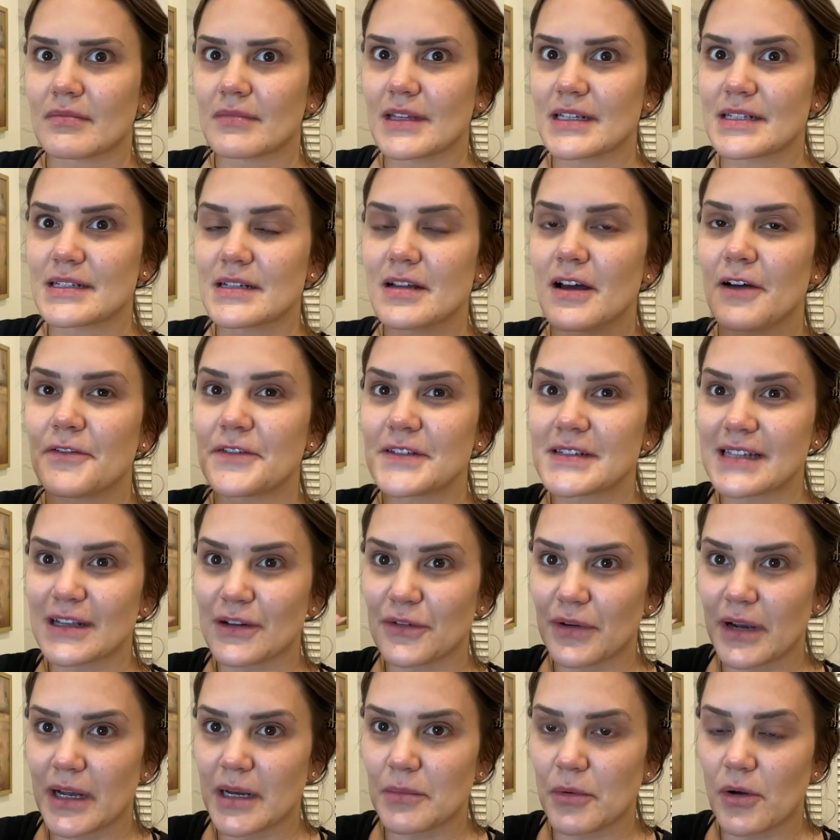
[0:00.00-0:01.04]
This stuff is
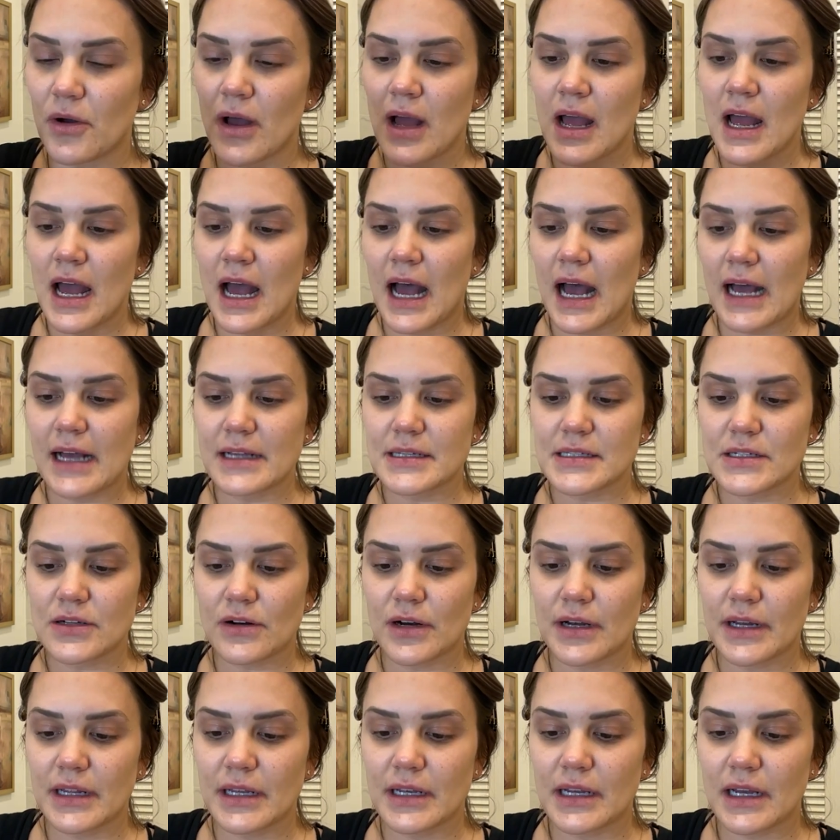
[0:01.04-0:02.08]
incredible. I
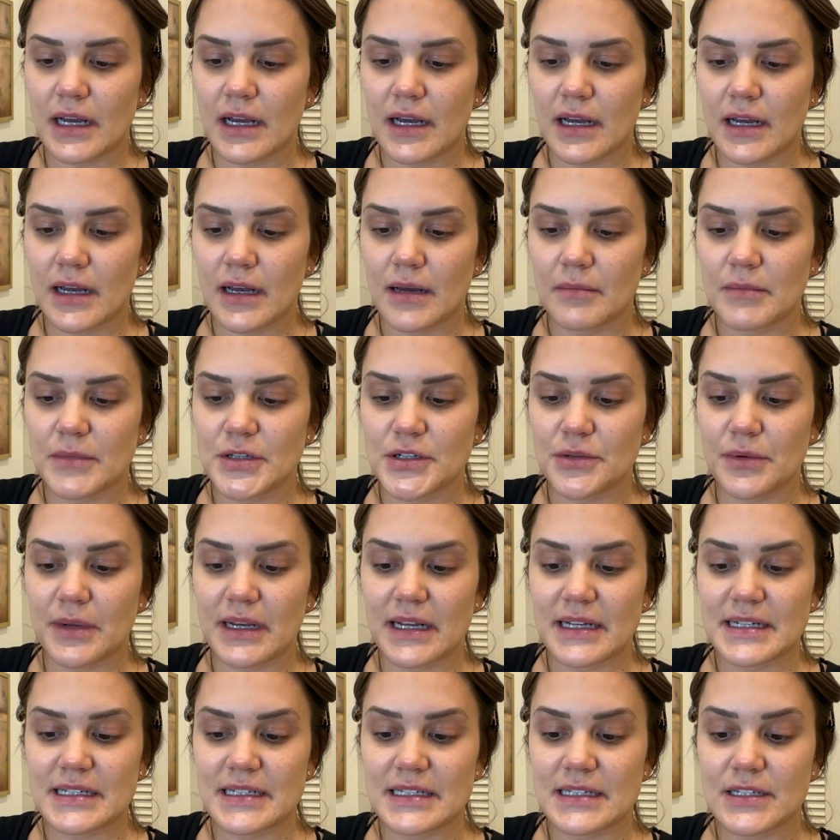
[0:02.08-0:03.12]
started doing
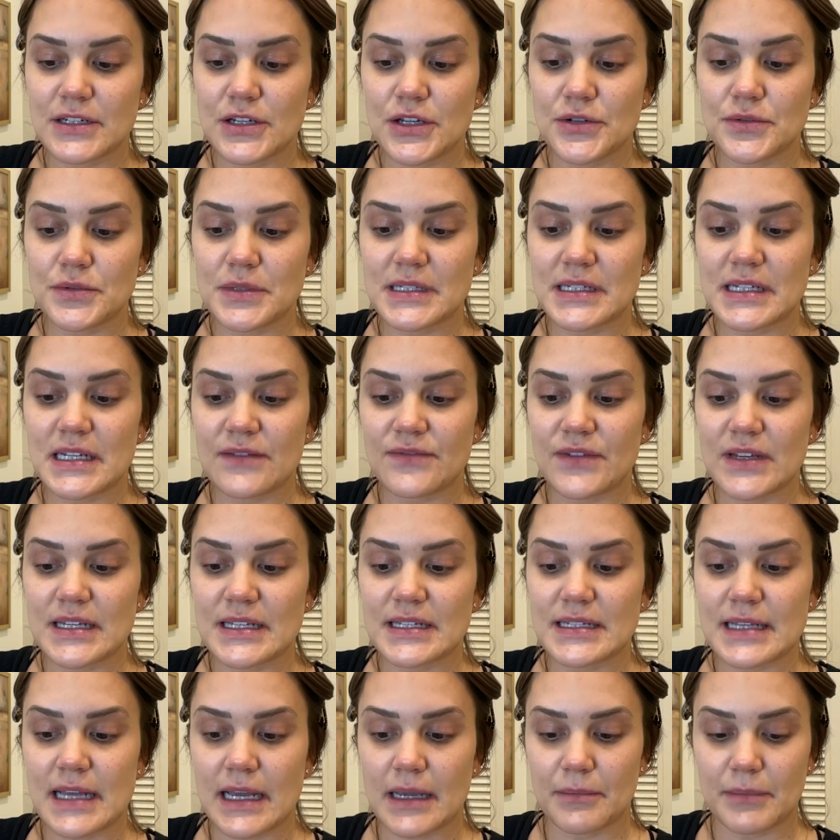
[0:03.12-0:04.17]
a news TV
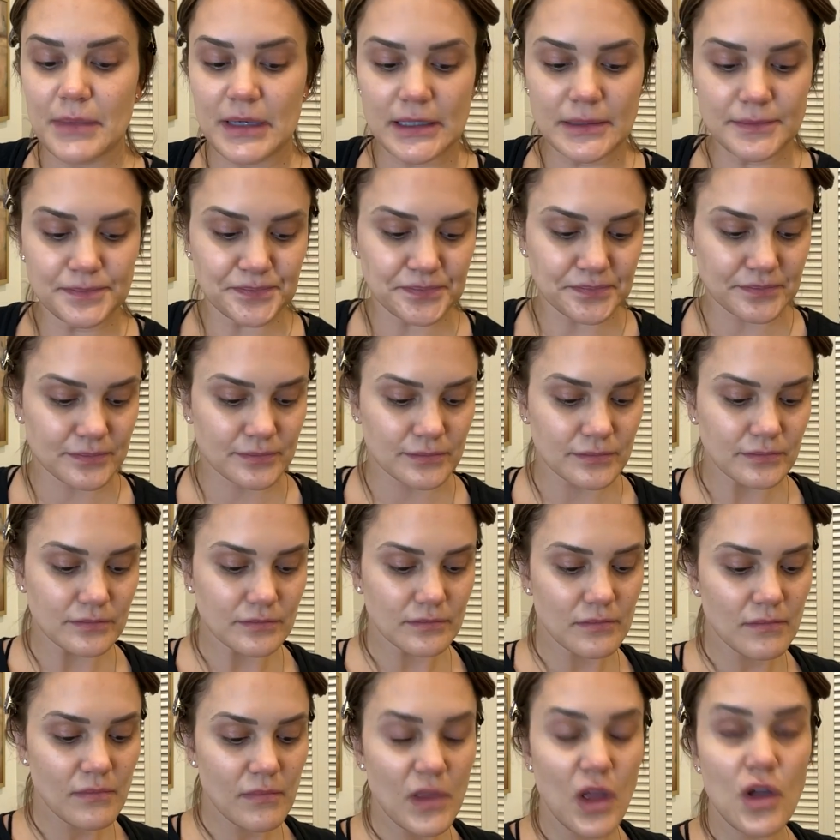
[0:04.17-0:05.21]
segment
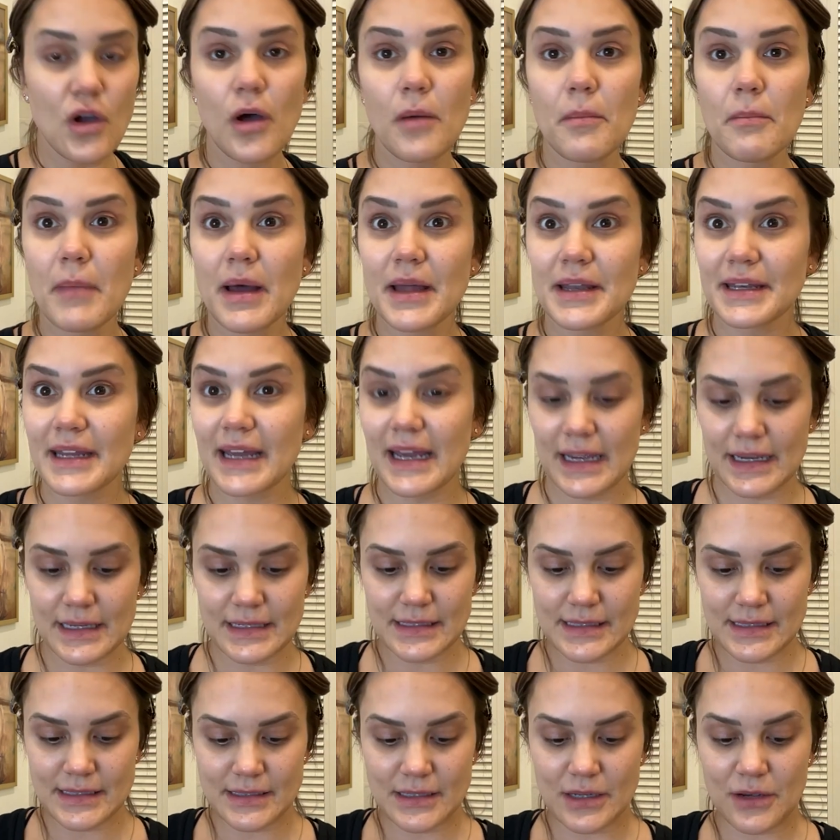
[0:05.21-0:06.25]
on
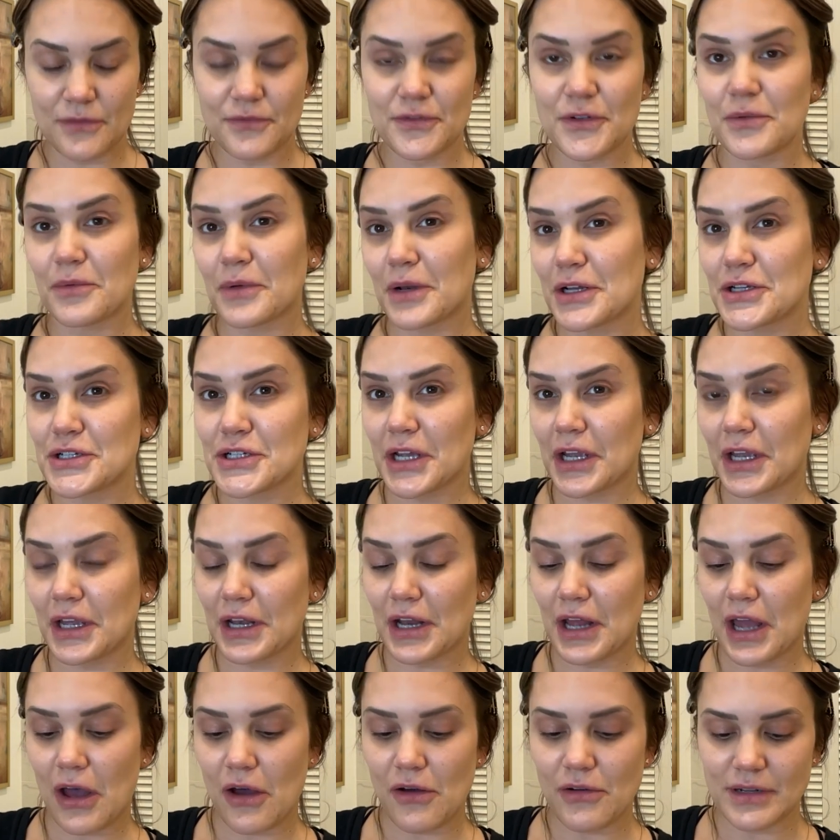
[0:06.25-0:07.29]
Mondays, so if you want to check it
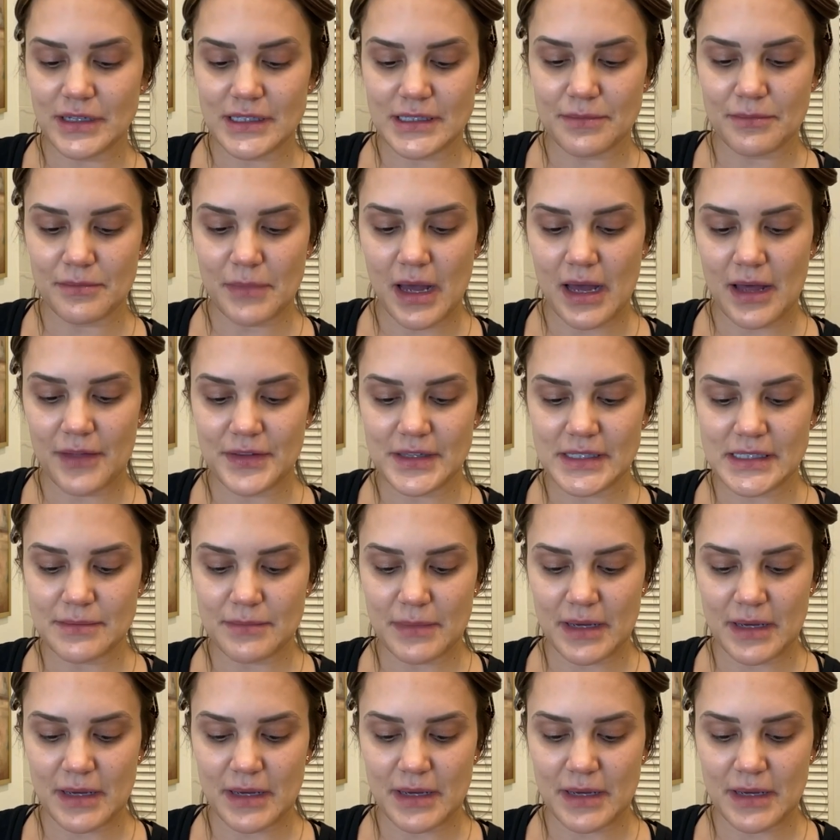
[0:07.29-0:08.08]
out, this